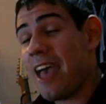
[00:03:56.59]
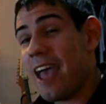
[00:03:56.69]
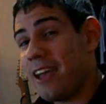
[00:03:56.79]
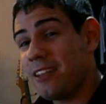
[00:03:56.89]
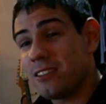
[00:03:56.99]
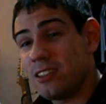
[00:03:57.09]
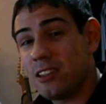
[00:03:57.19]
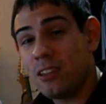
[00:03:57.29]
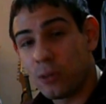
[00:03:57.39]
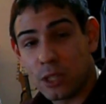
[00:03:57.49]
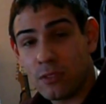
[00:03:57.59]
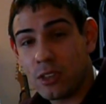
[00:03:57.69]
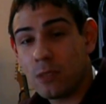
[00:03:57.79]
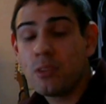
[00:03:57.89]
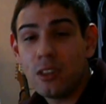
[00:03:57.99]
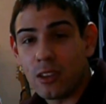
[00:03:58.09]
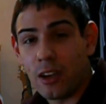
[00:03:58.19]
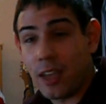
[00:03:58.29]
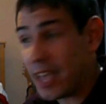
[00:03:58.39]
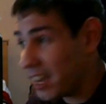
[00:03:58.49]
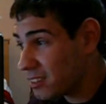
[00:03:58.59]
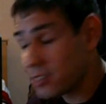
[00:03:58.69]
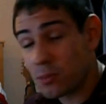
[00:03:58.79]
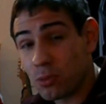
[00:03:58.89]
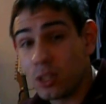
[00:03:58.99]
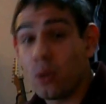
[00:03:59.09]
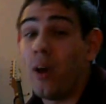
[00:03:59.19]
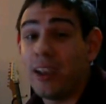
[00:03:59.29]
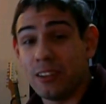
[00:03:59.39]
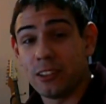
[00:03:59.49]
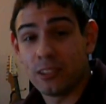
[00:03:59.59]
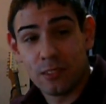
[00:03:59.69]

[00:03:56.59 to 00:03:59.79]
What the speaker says: any CD or DVD media, and it does it pretty quietly.